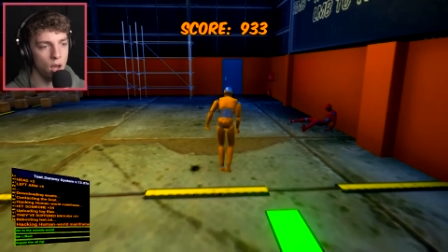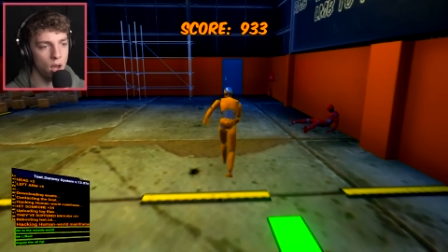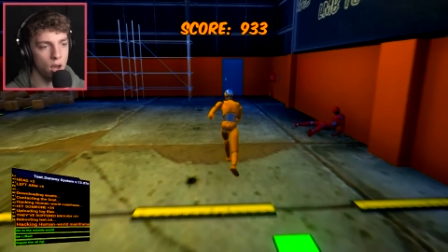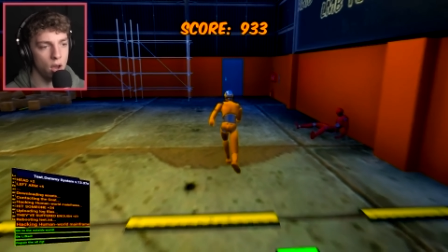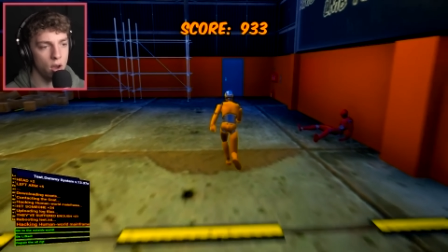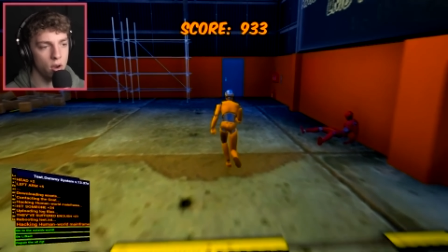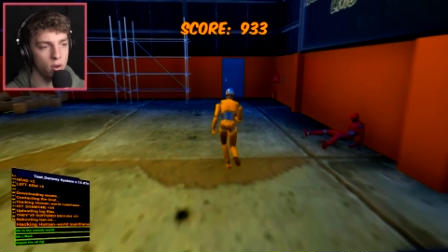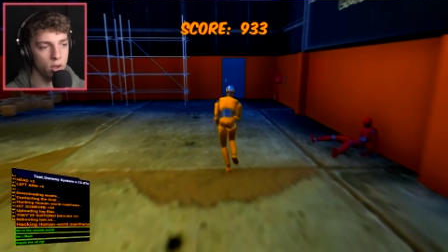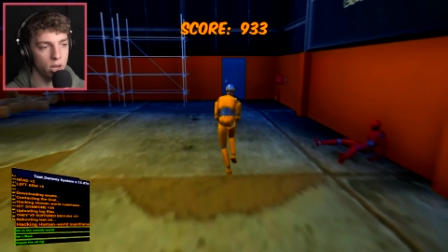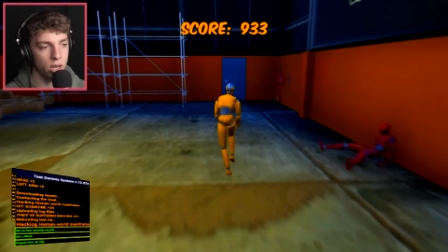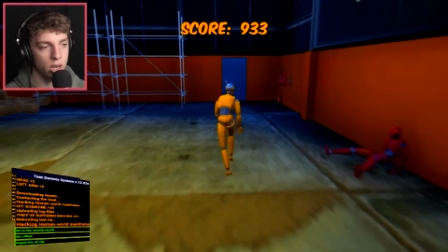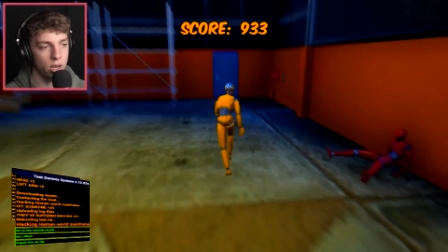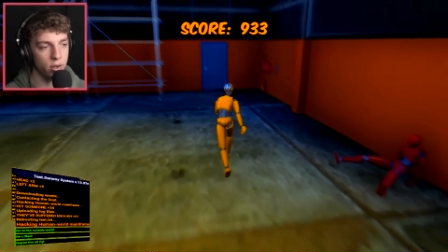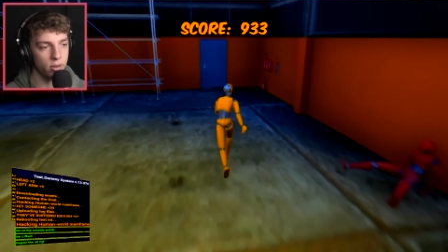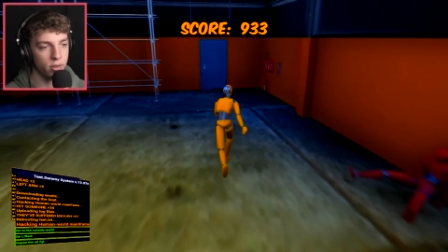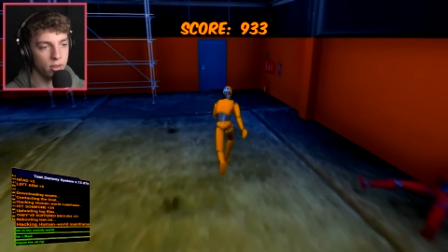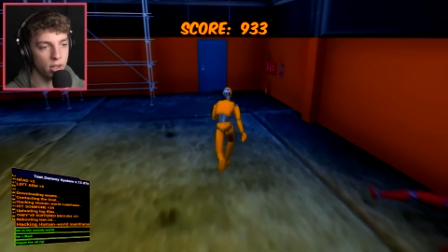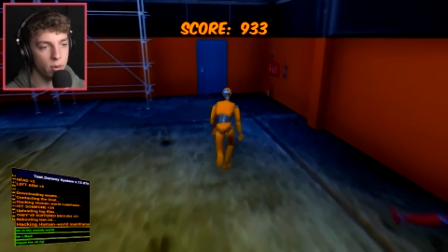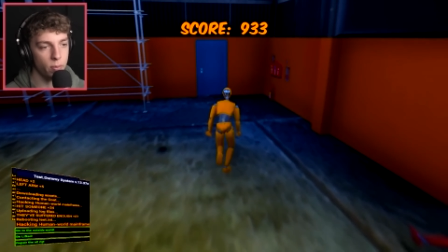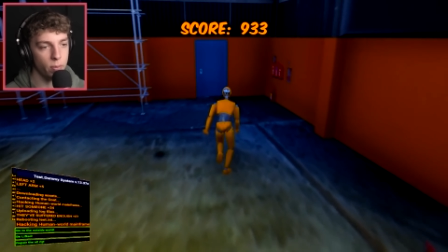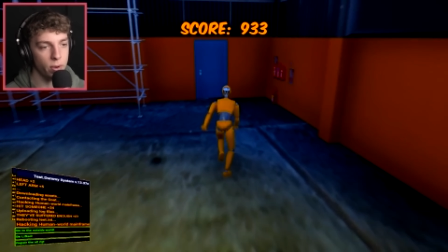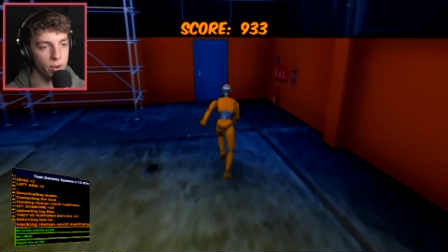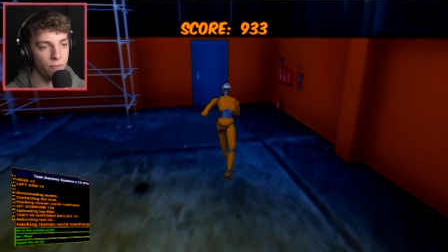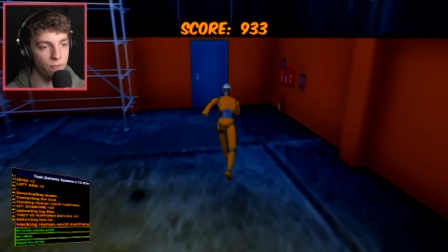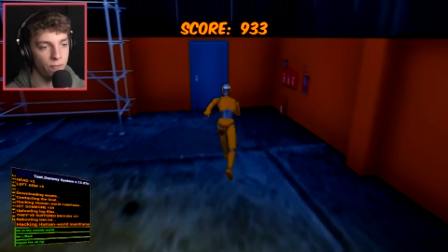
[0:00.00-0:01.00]
Uh-oh, it looks
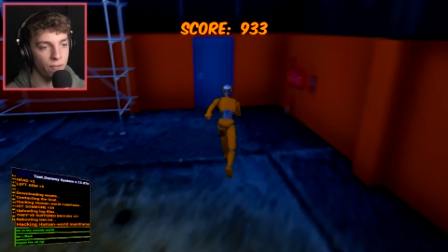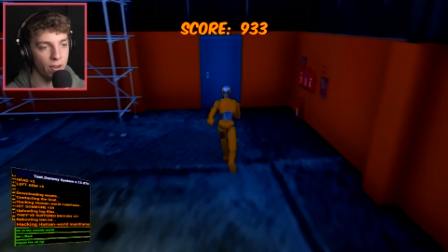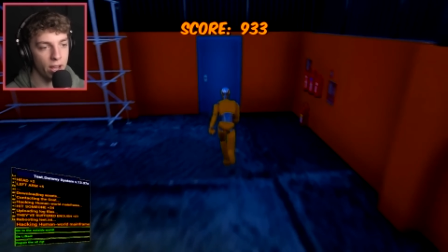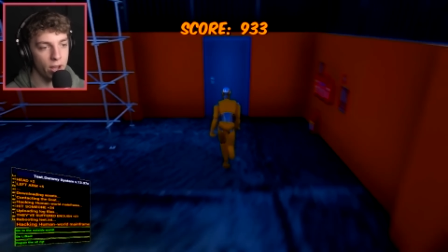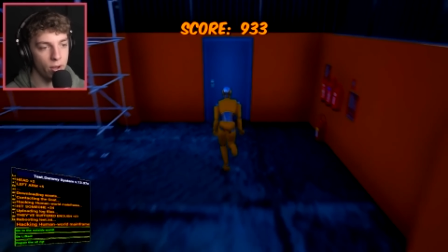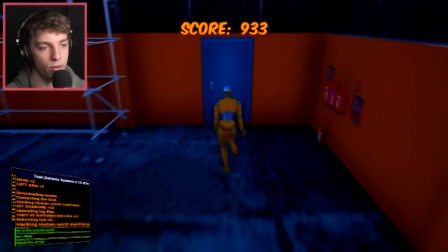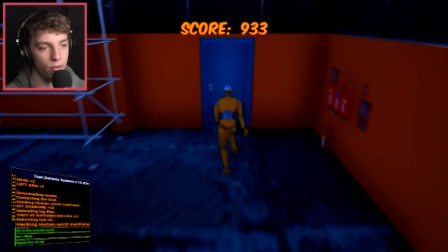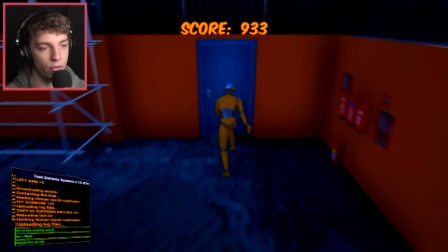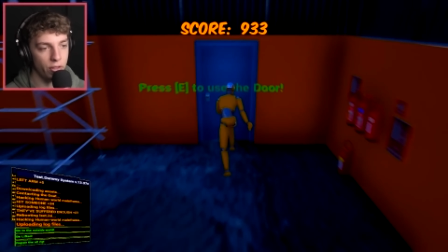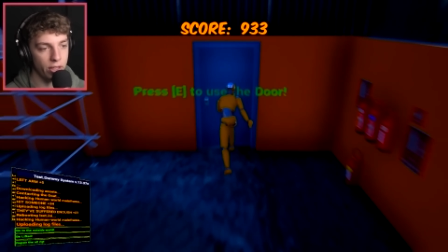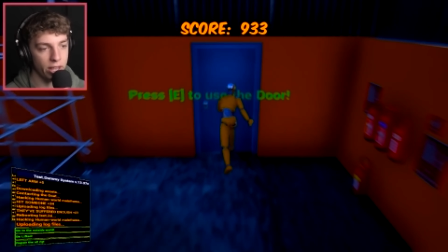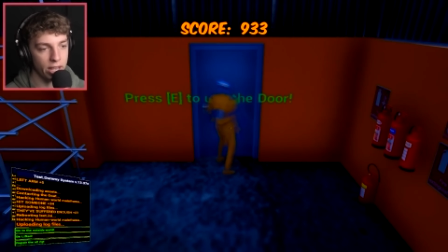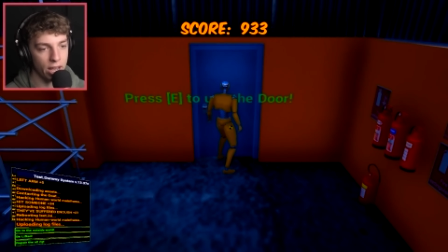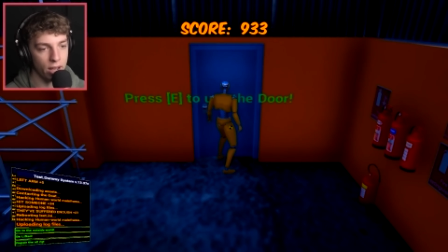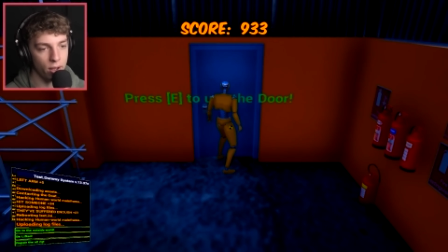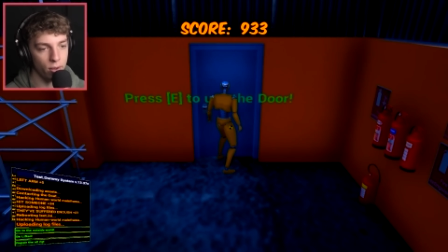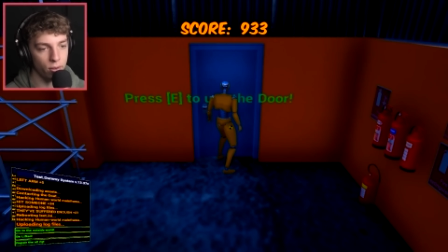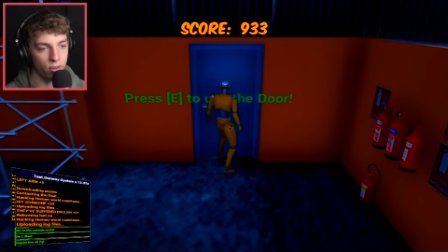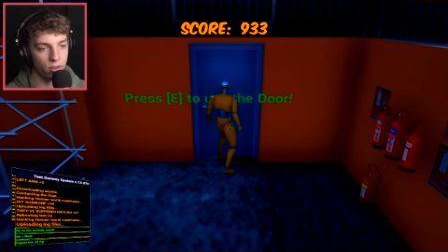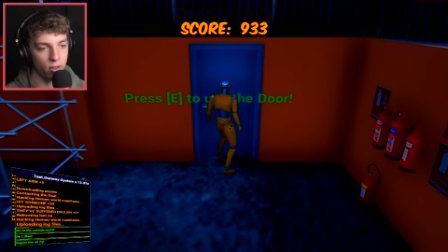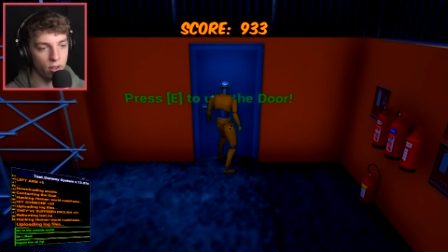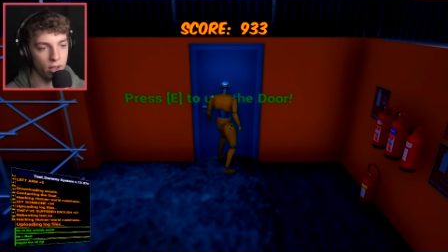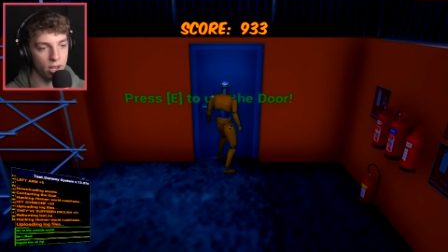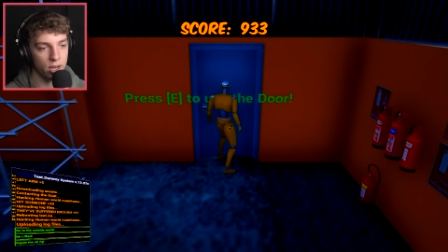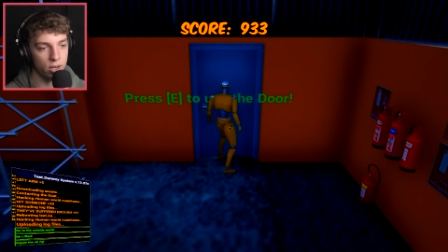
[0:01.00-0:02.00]
like we found the
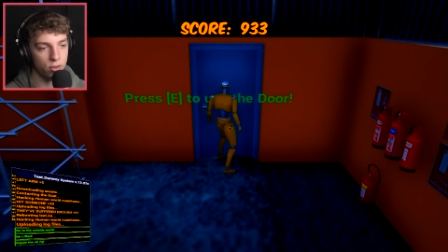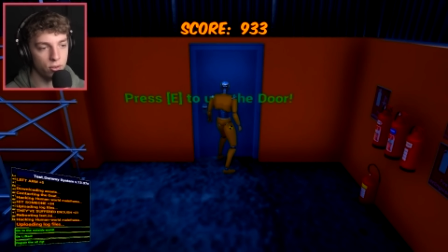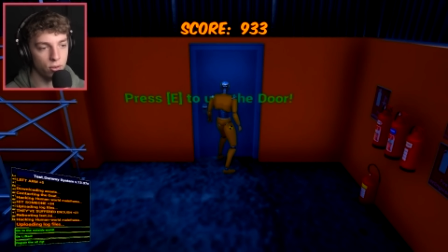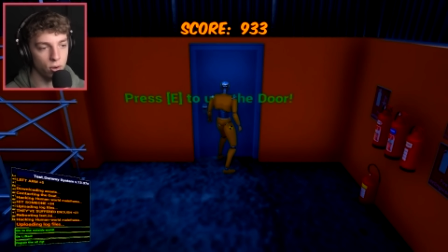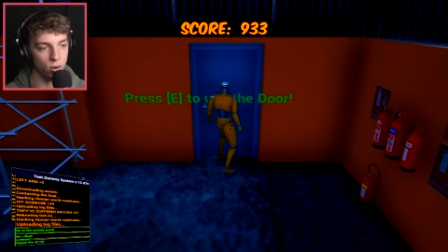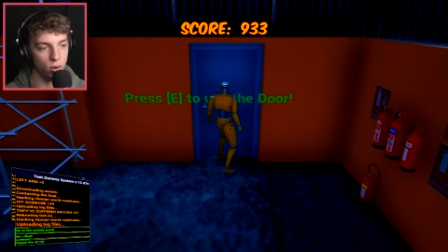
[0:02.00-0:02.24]
outside